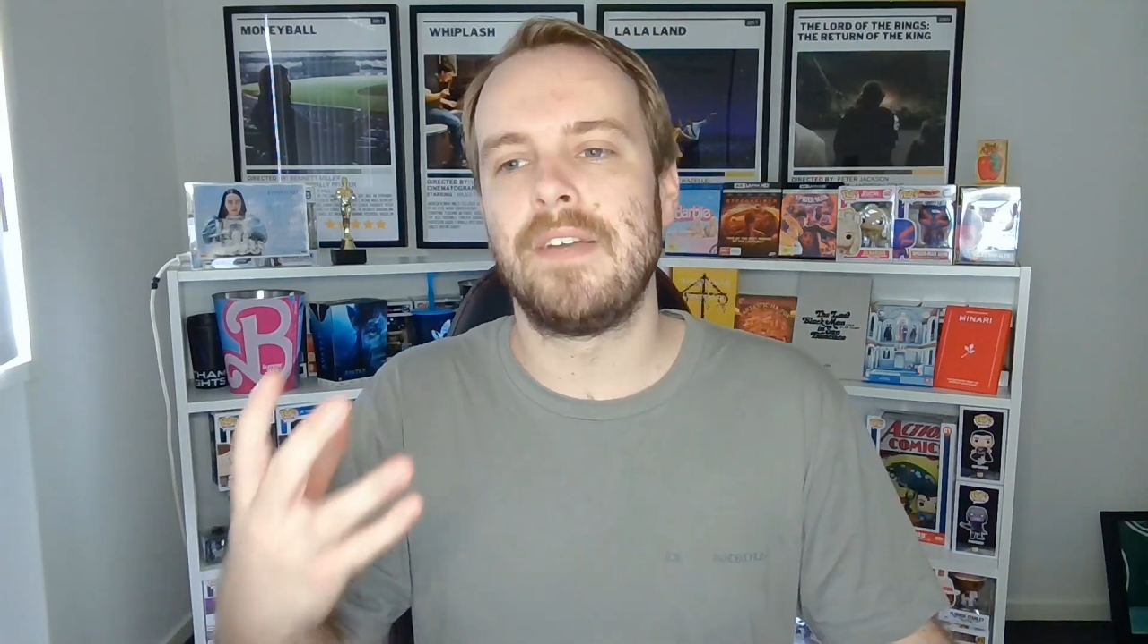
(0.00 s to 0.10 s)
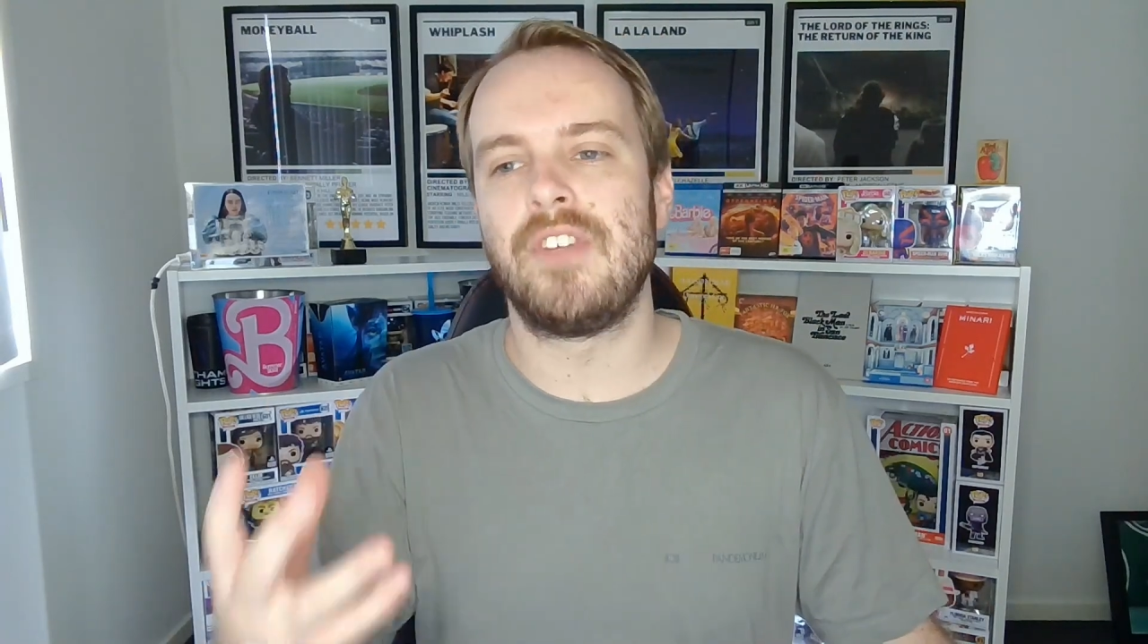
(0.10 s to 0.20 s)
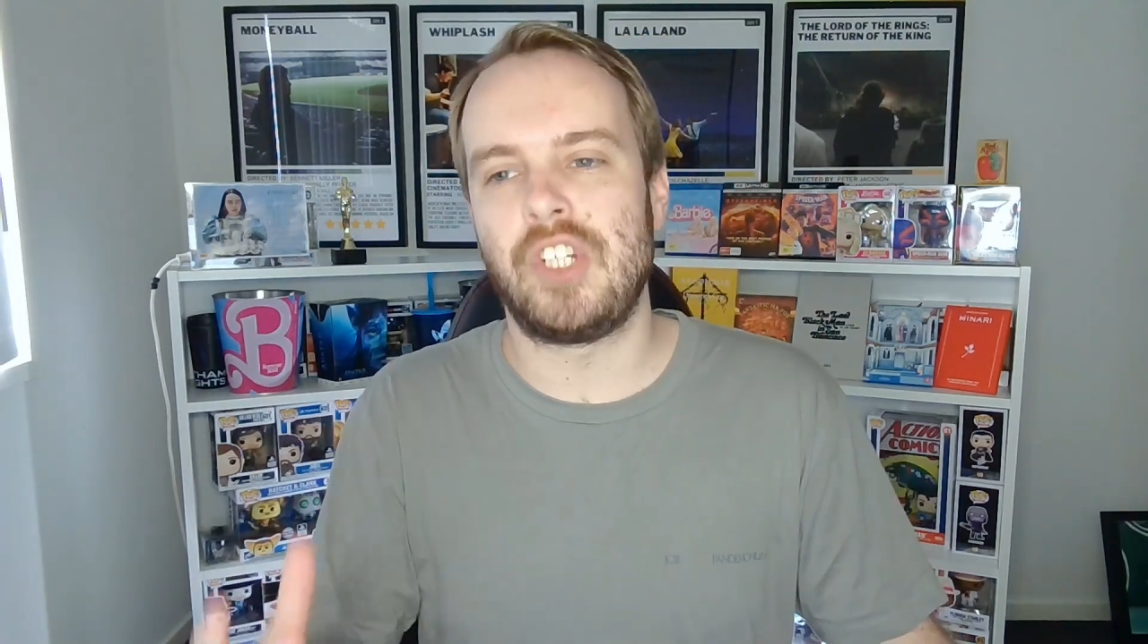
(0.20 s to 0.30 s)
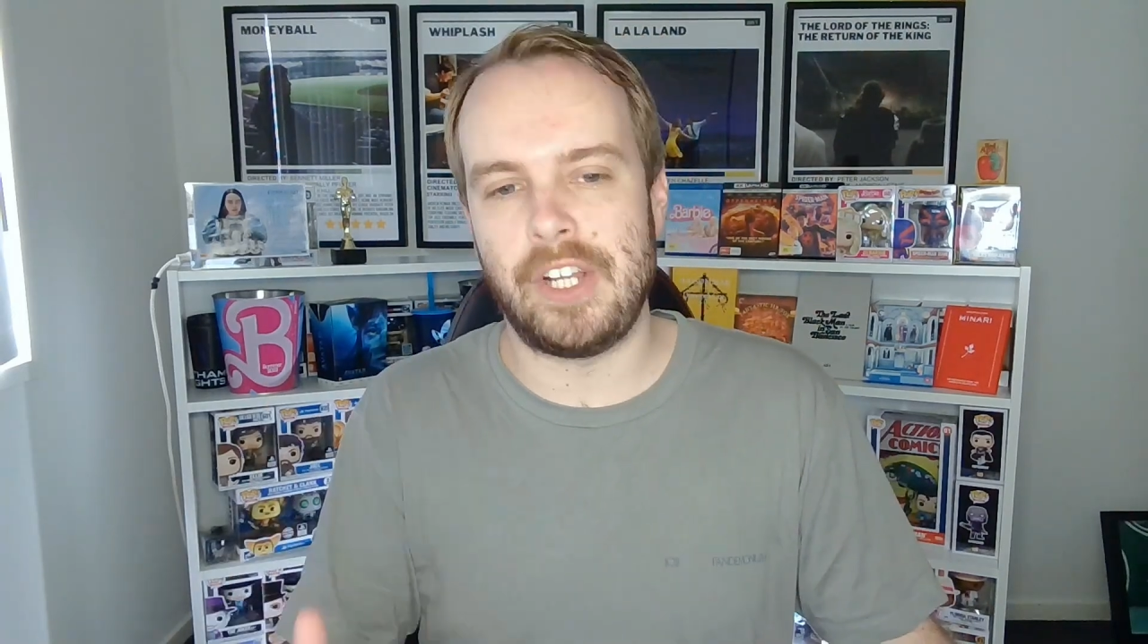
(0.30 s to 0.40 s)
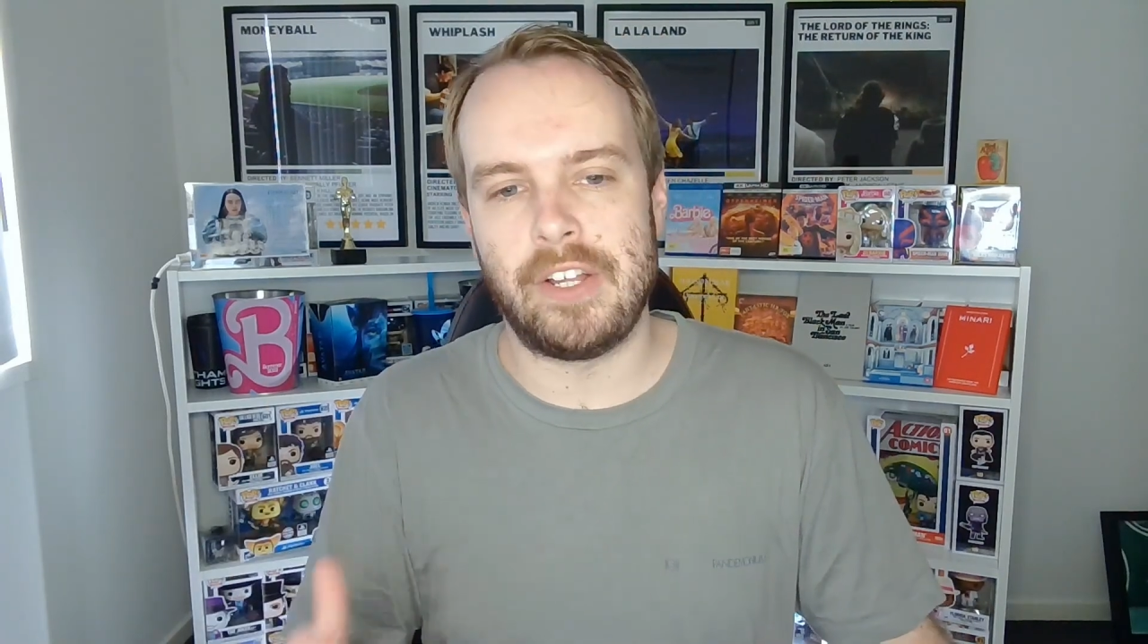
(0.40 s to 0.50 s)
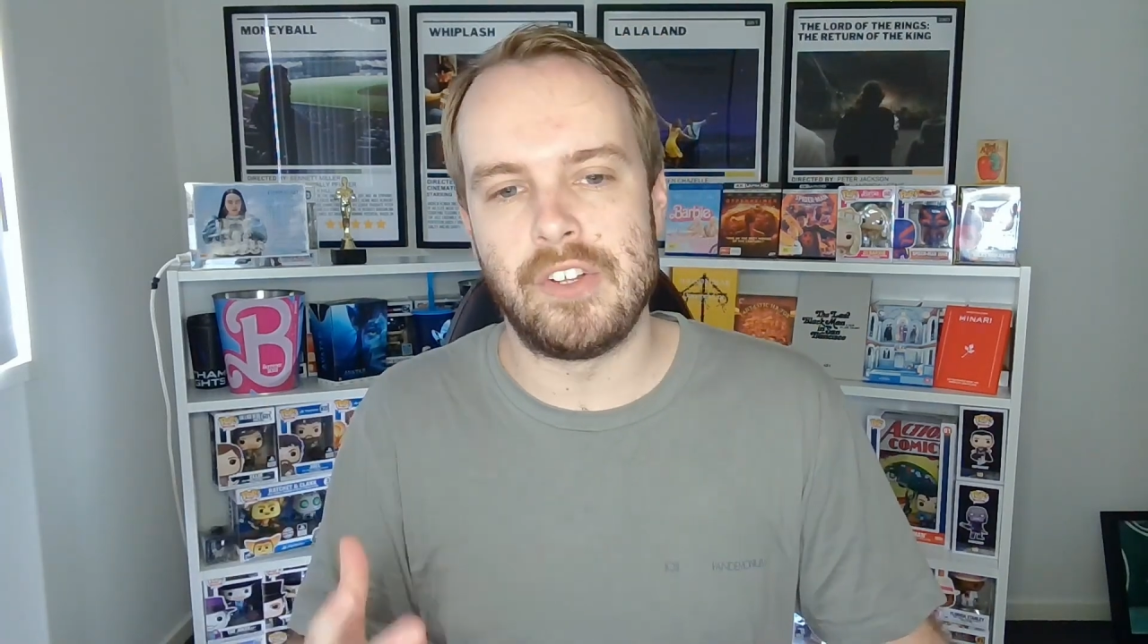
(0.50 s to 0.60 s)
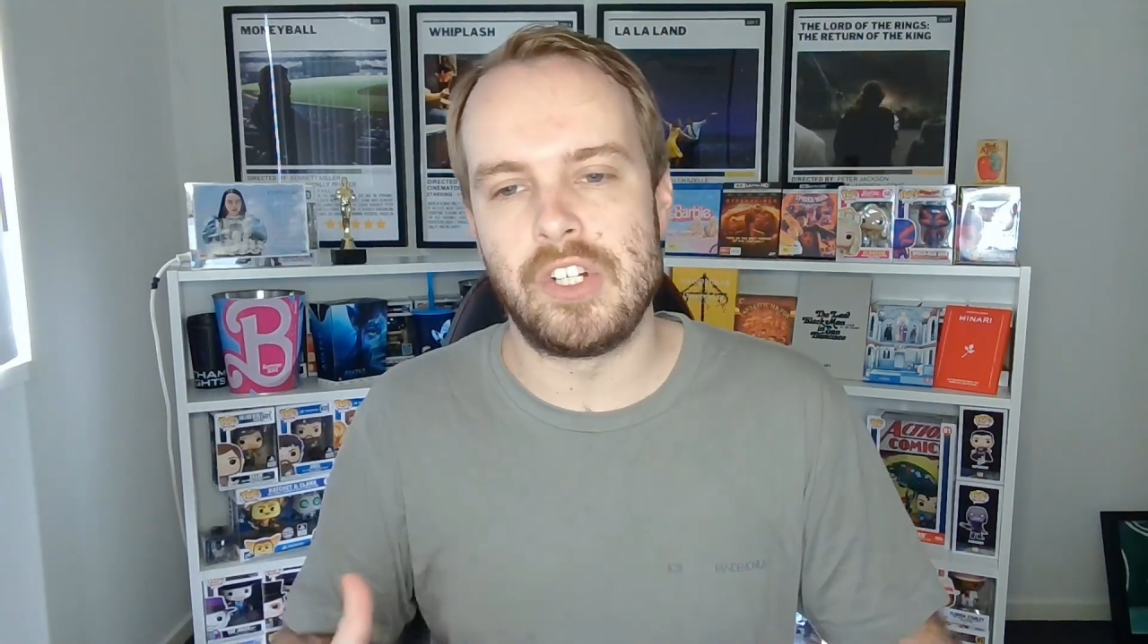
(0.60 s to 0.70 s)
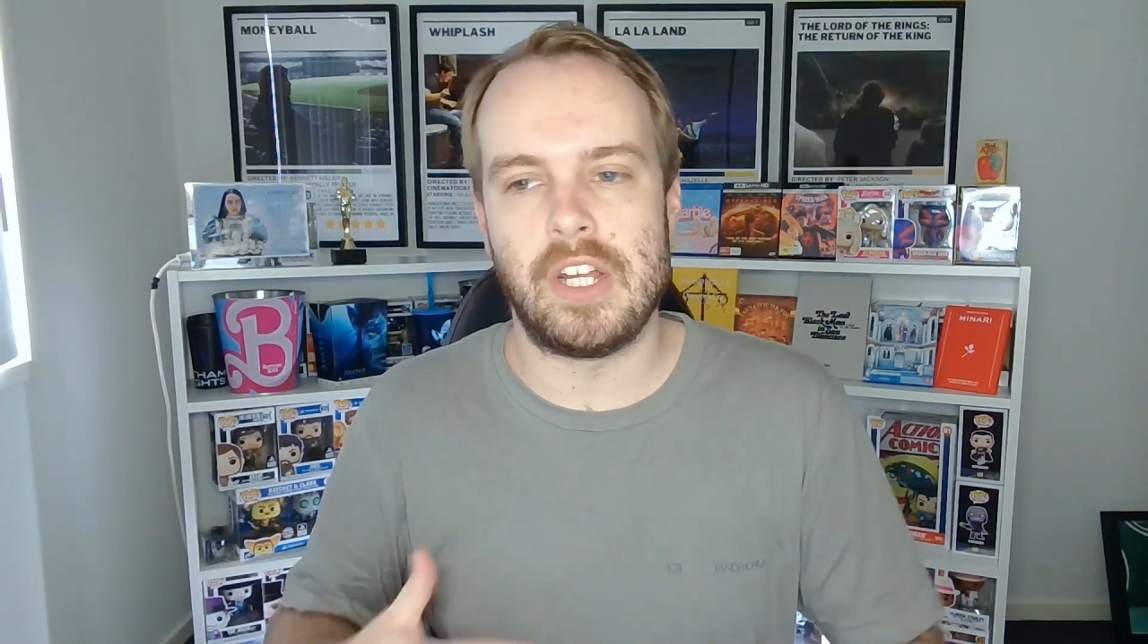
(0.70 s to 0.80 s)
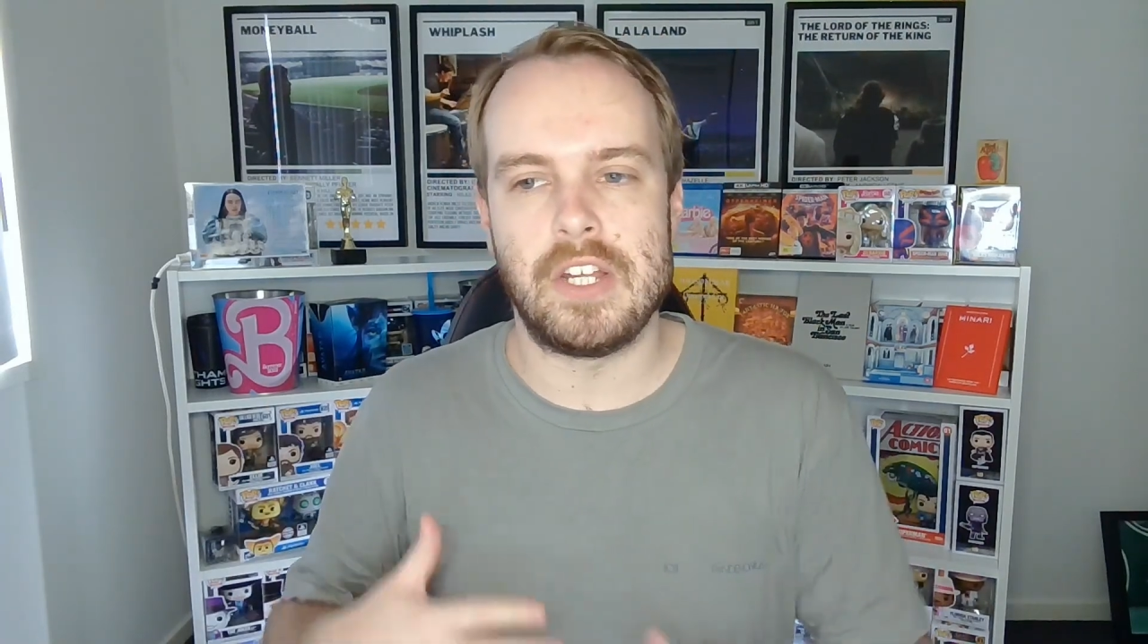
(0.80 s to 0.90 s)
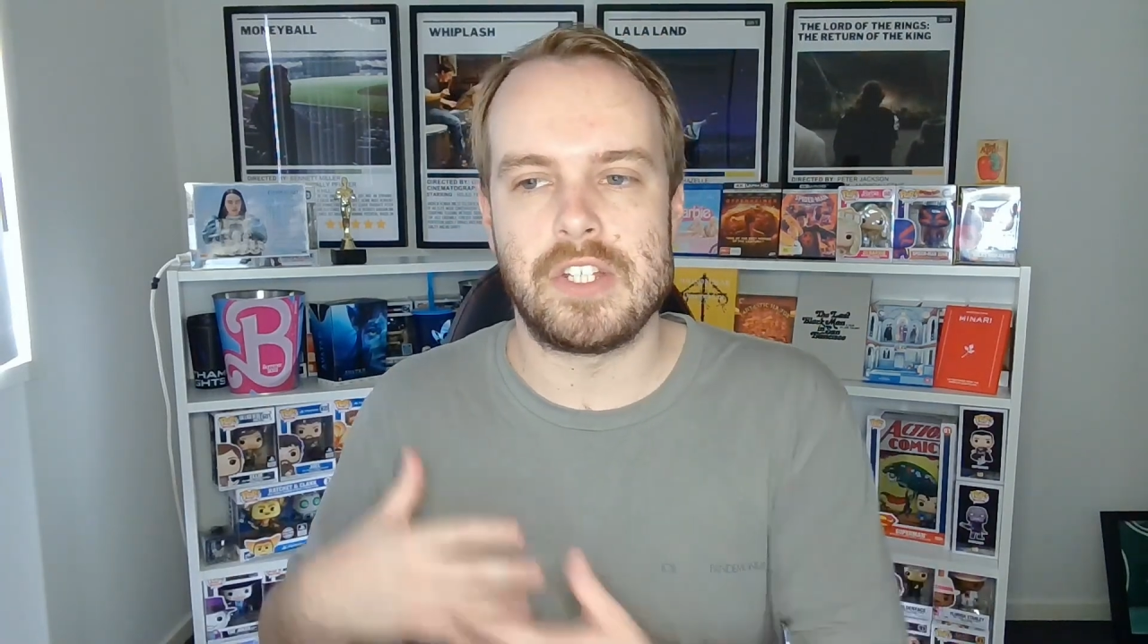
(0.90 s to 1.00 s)
a challenger
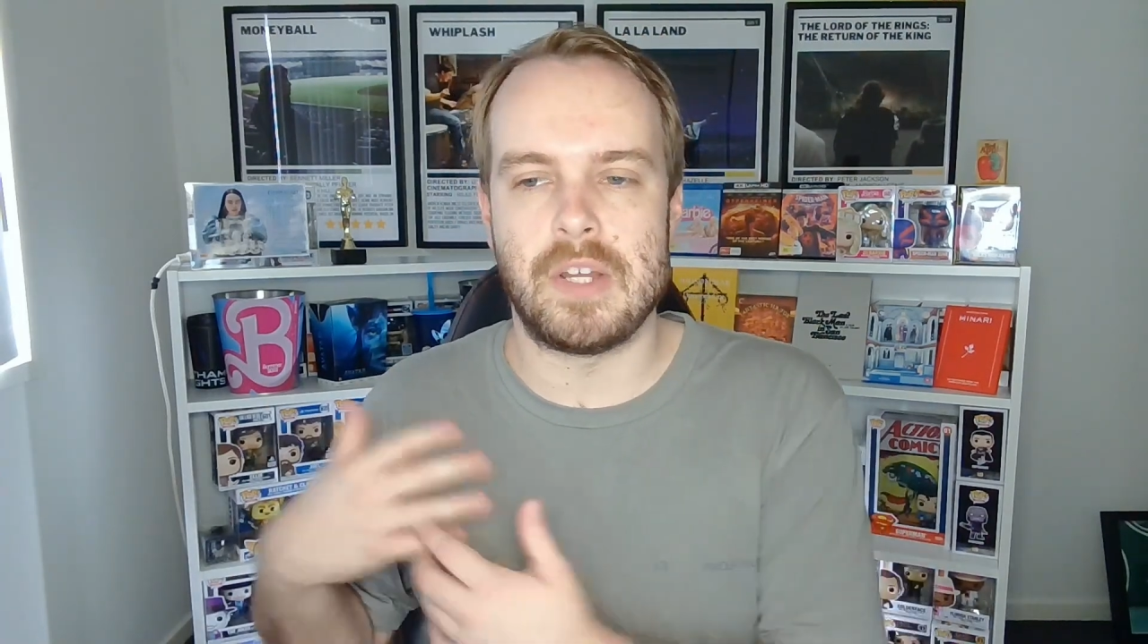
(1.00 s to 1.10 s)
as some